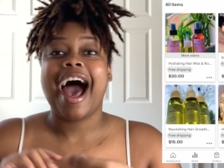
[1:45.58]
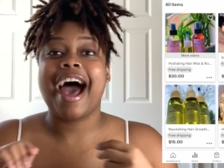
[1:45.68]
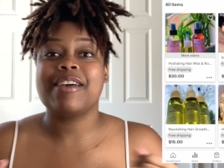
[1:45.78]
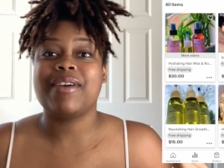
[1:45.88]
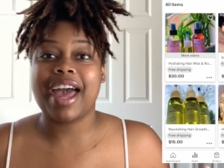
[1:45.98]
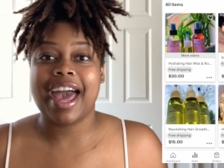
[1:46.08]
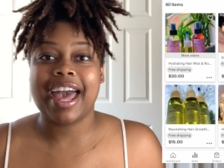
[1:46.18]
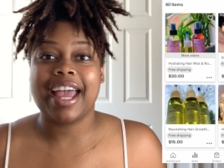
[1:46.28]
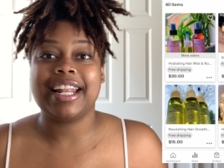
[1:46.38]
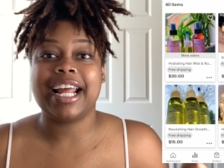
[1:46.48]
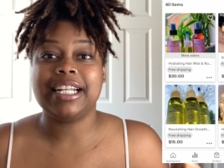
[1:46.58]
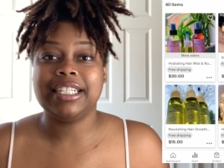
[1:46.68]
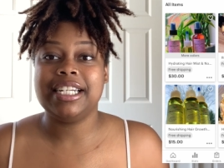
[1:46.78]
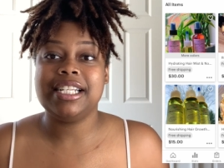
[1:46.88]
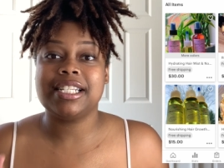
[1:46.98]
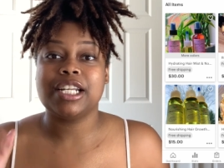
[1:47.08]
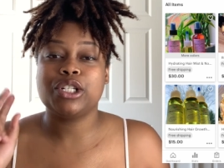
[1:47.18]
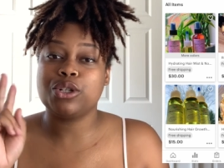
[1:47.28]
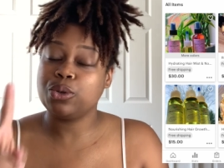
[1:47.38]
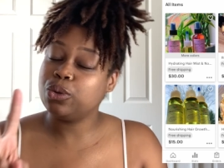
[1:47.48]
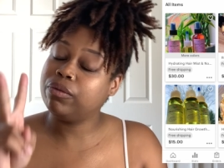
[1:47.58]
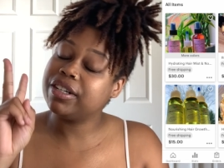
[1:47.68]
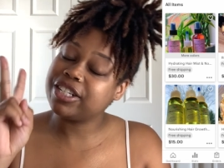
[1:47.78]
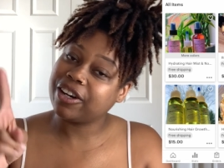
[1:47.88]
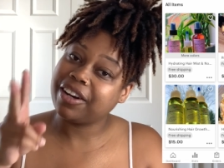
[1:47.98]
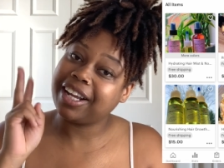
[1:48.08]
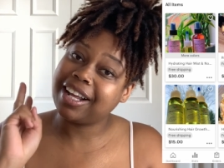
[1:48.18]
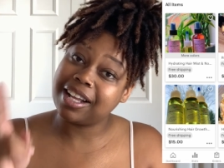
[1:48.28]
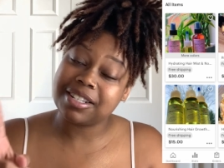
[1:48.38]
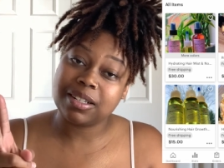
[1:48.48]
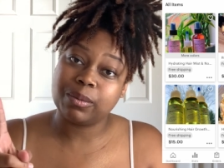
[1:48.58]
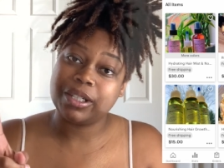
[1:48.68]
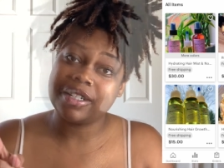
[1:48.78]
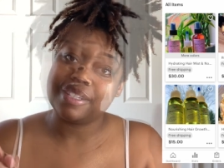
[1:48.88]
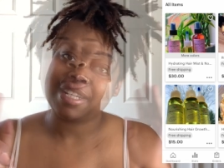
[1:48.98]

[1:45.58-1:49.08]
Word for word: I've had at least two returning customers.